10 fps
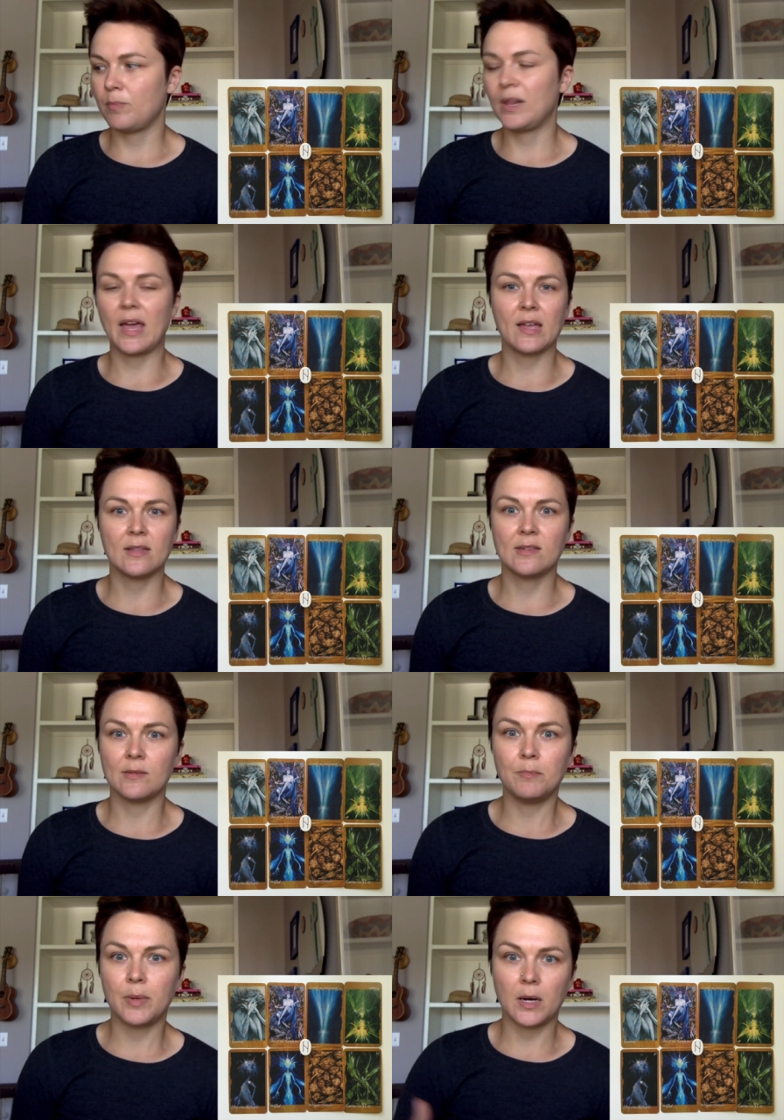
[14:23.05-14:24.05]
plants
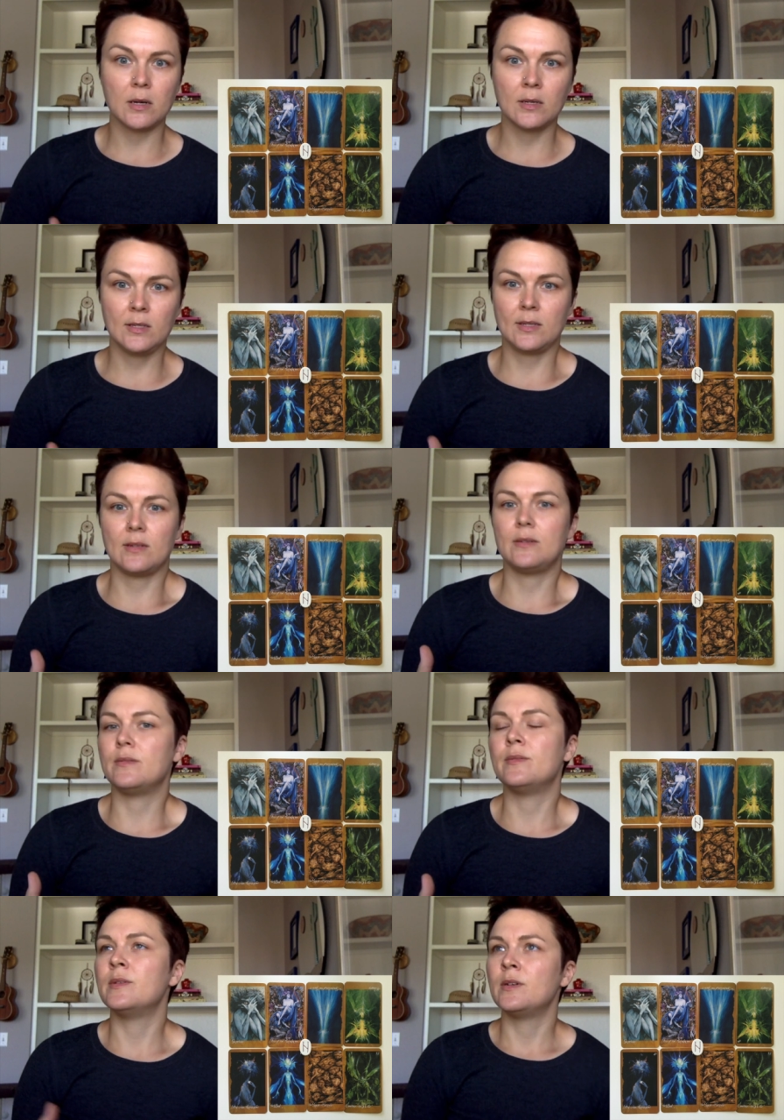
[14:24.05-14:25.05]
and bugs
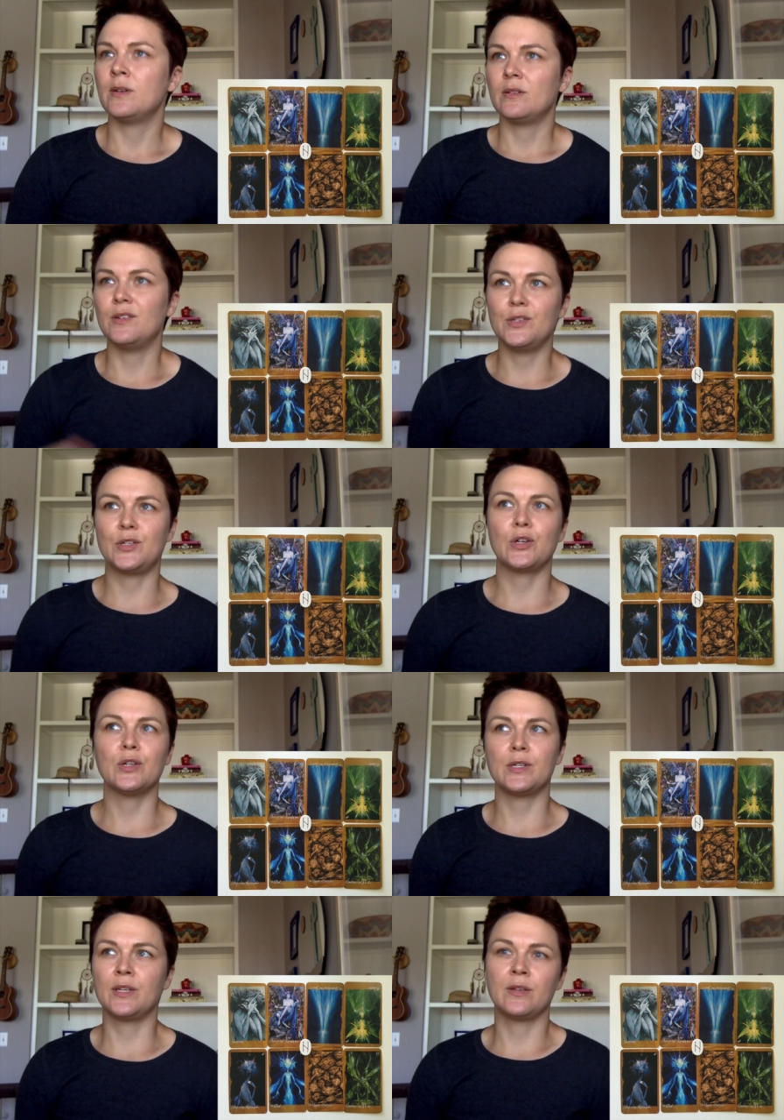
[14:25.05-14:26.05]
and dirt?